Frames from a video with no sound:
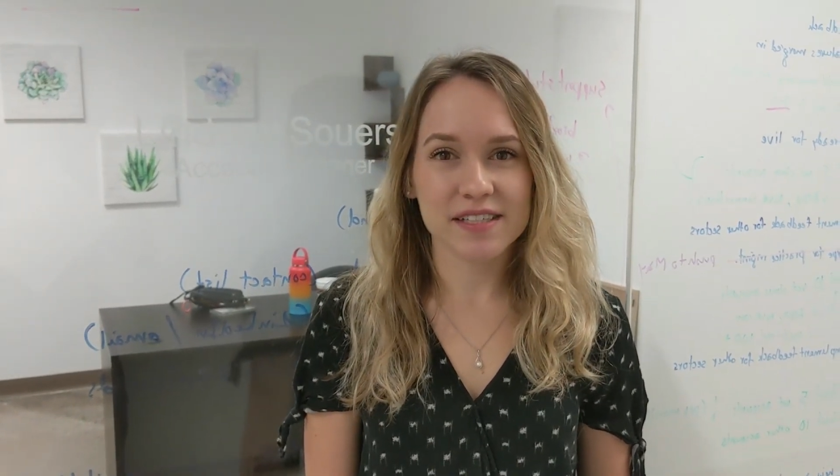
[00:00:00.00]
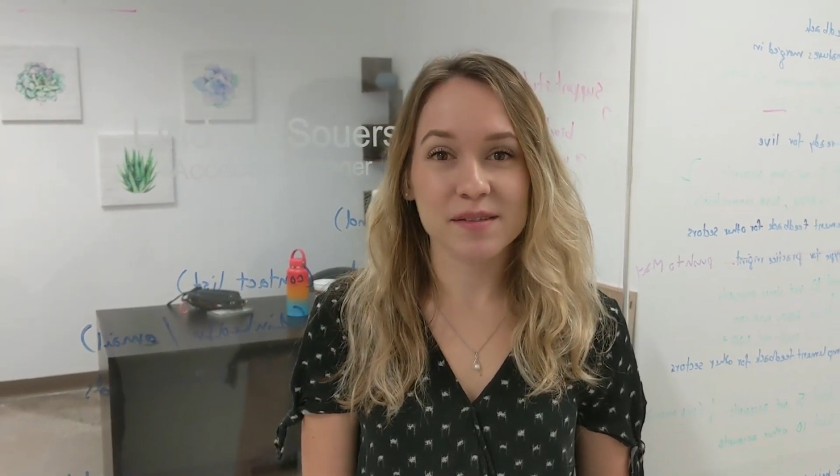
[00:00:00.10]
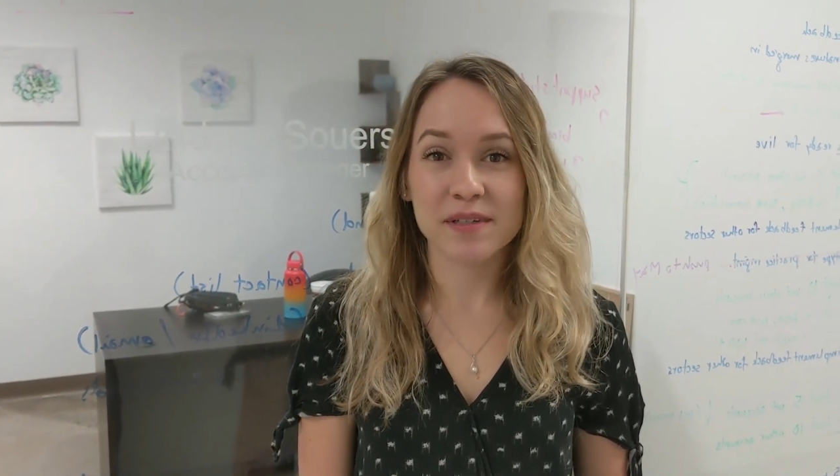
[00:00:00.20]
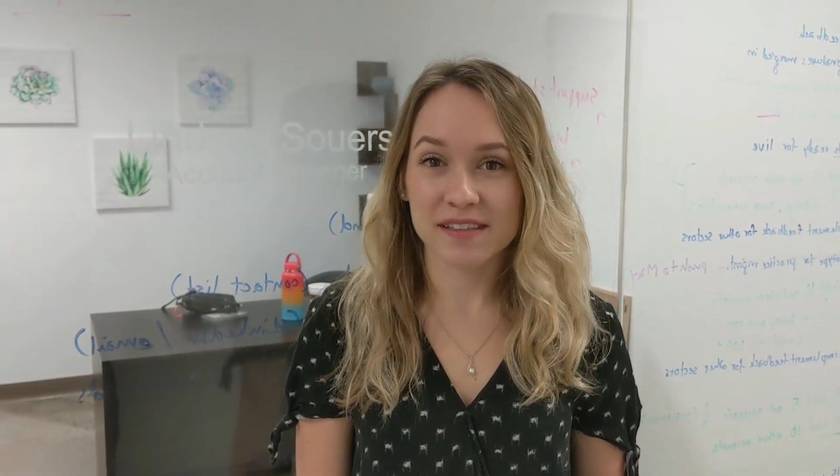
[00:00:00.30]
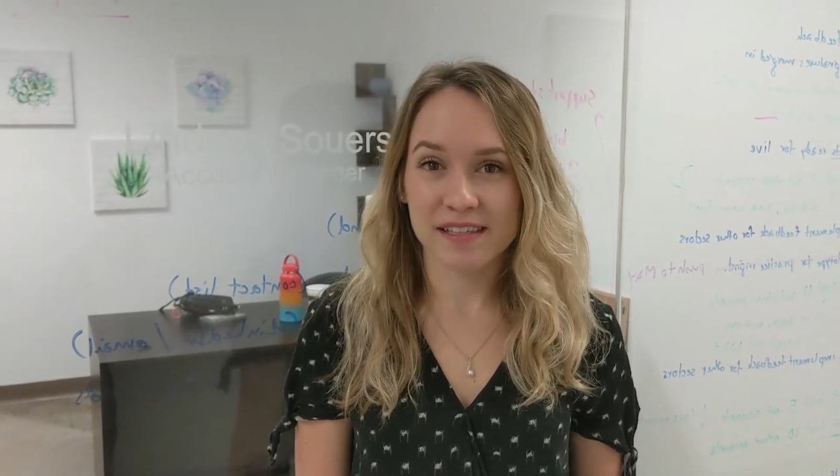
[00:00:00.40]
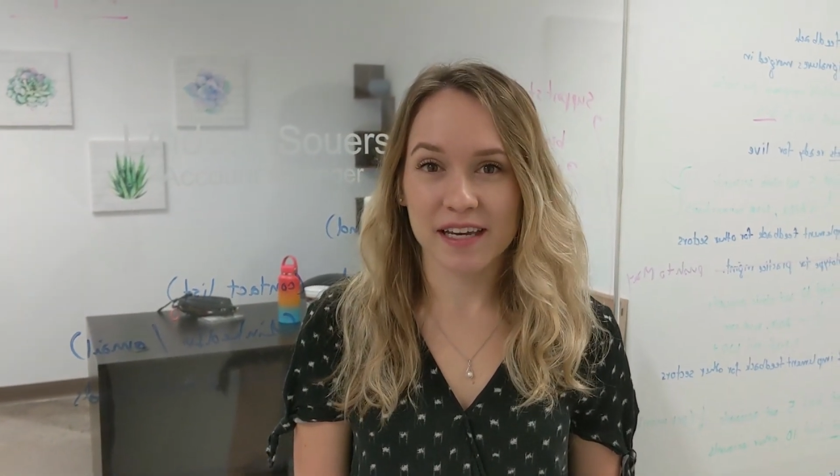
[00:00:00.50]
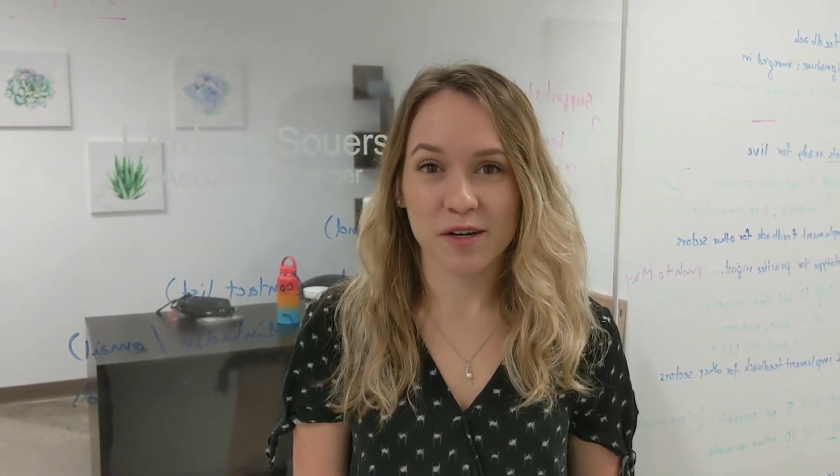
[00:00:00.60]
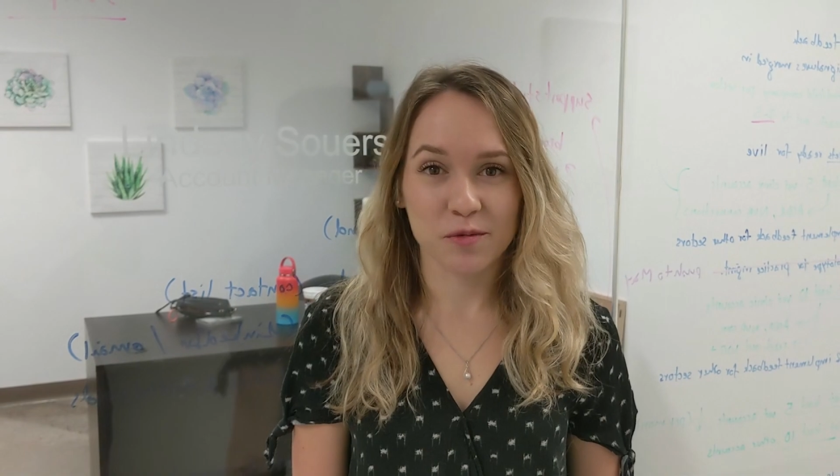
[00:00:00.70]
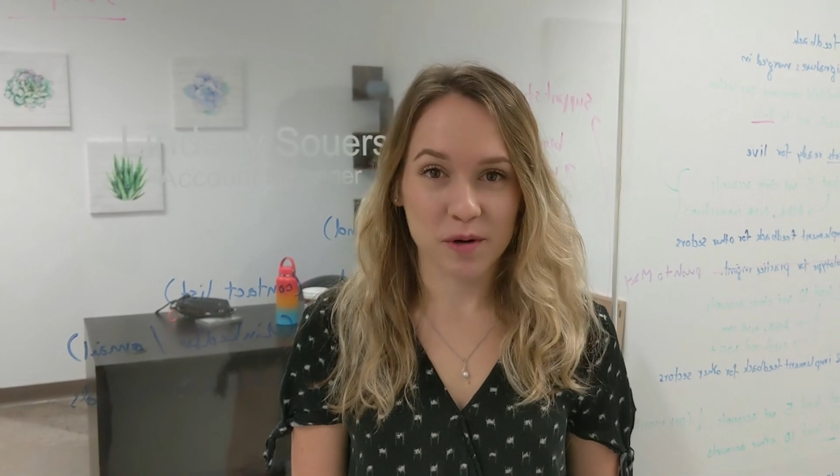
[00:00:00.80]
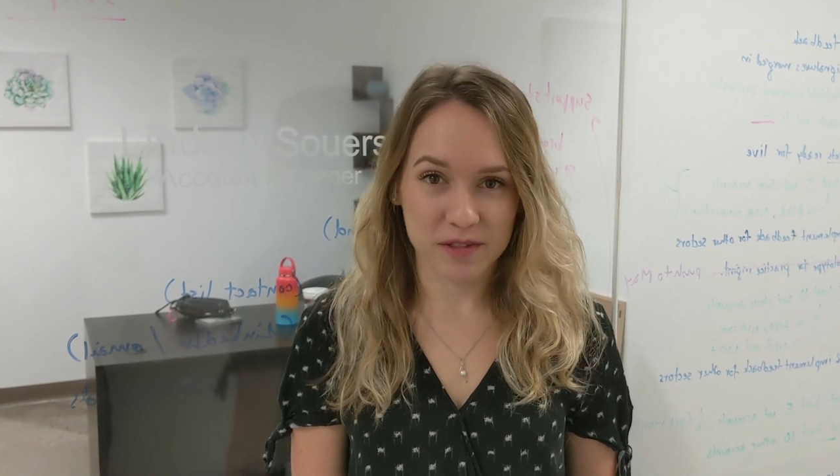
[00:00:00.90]
some insight
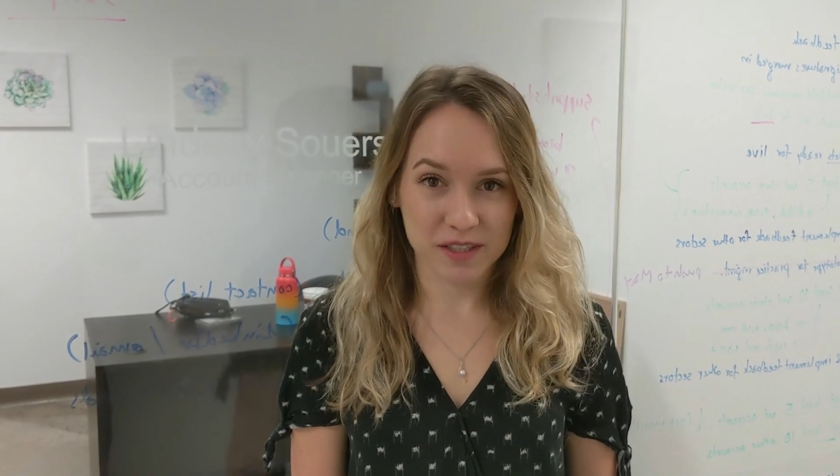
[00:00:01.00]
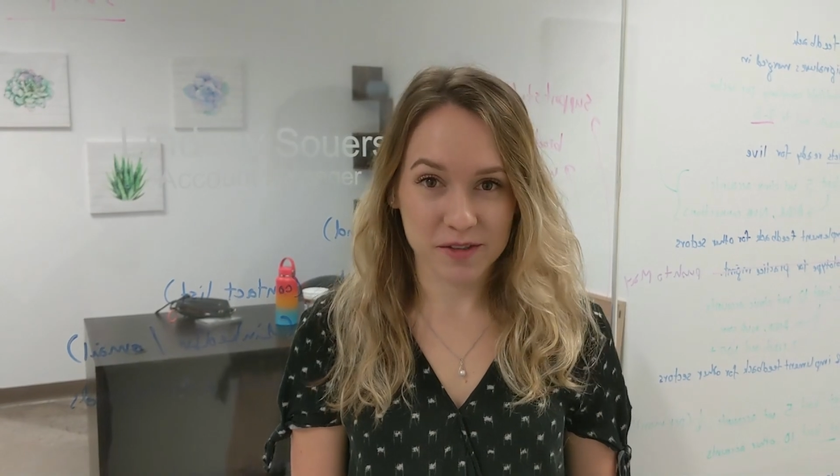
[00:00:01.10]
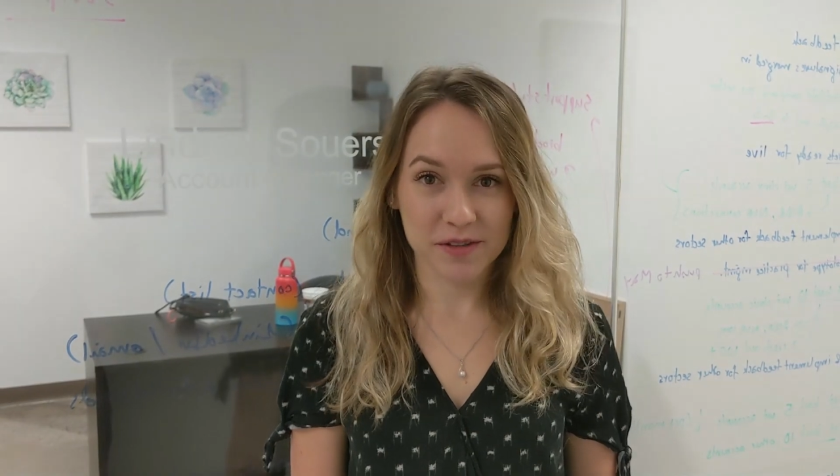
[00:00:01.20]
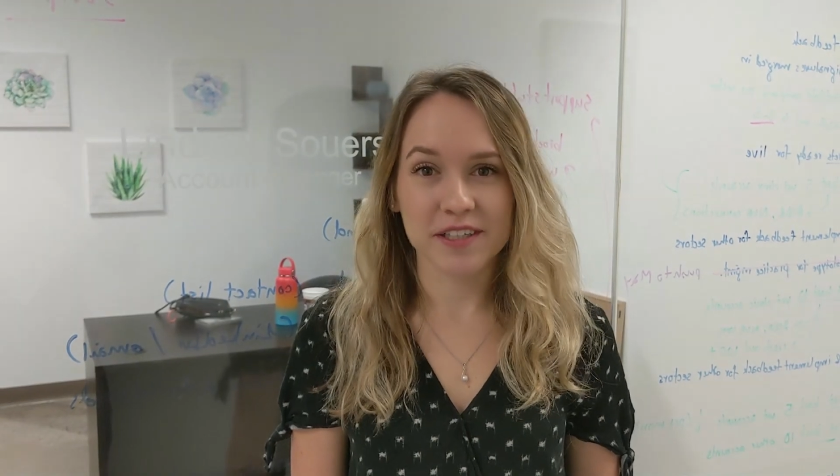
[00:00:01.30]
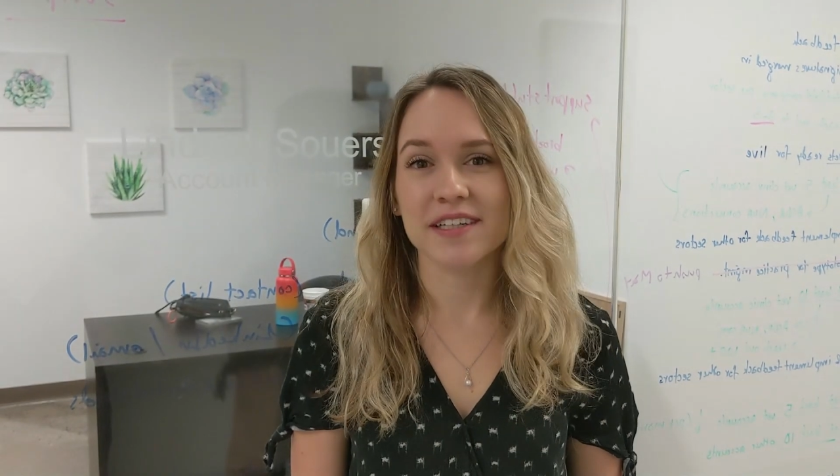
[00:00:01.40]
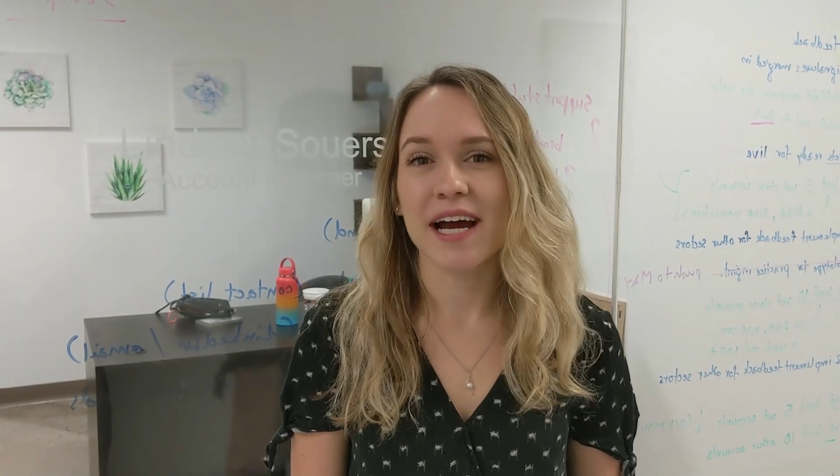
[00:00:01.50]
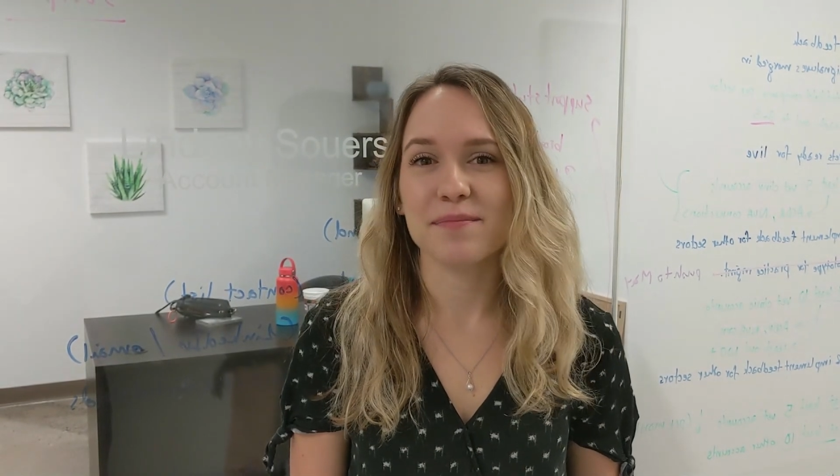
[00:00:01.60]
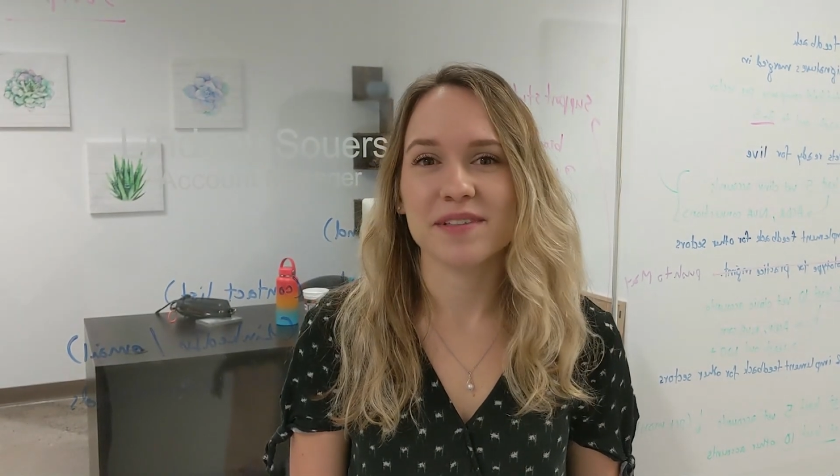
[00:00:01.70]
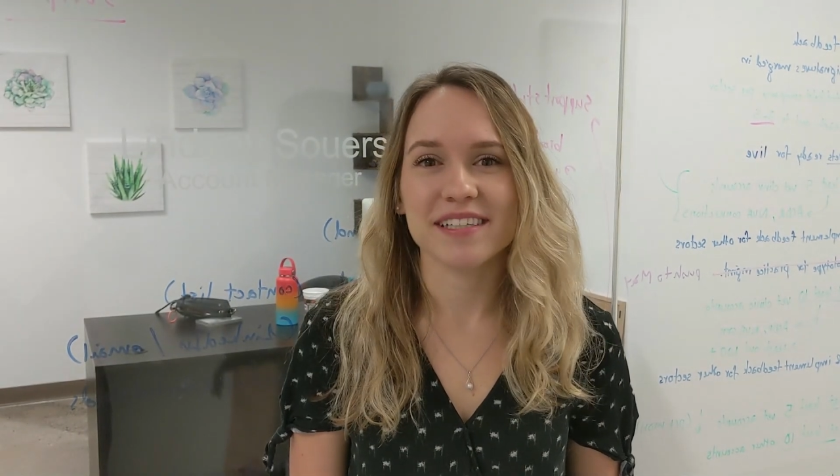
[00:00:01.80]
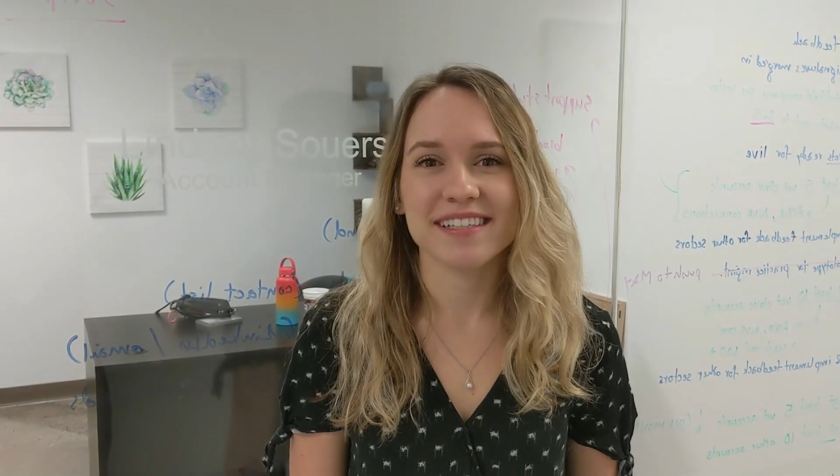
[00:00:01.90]
on what we do here at
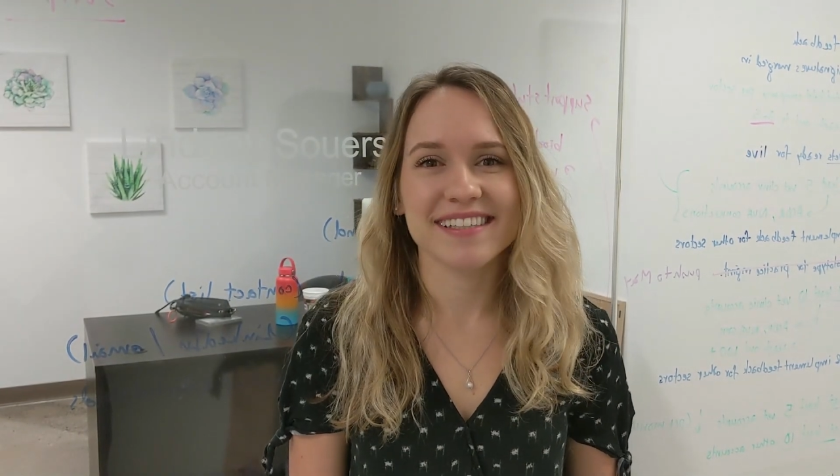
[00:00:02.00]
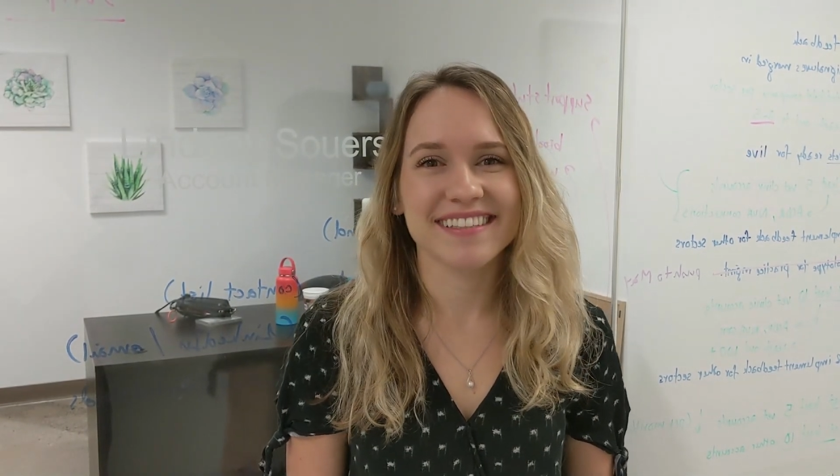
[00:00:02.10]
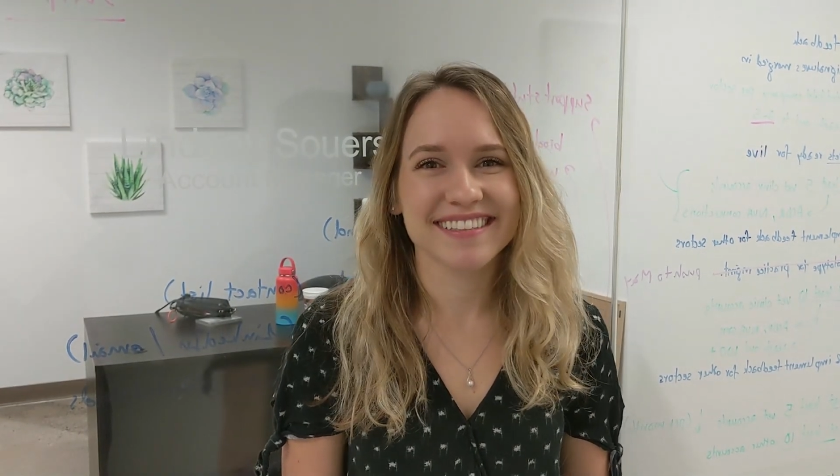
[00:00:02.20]
Aptus.